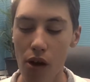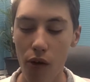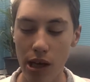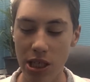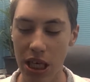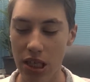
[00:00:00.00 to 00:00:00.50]

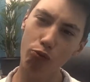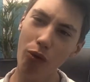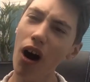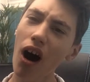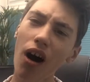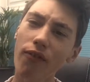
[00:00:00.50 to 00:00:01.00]
which is
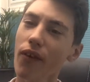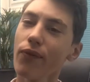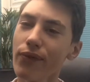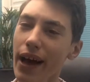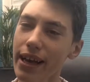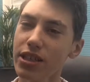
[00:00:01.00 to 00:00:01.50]
what are the
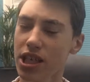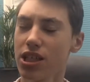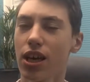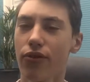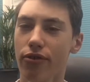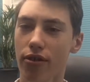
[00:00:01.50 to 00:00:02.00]
major
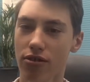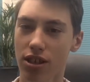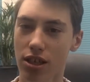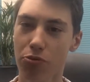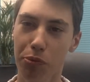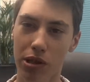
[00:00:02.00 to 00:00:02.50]

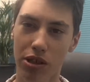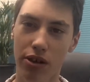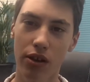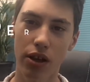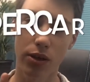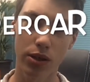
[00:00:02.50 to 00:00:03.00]
differences
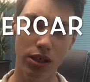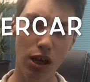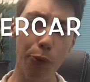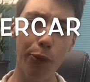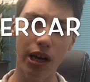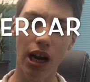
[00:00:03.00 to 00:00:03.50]
between a
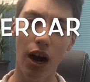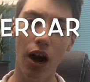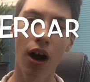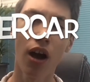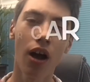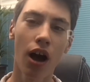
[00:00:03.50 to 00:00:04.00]

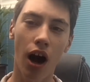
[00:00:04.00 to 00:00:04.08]
supercar,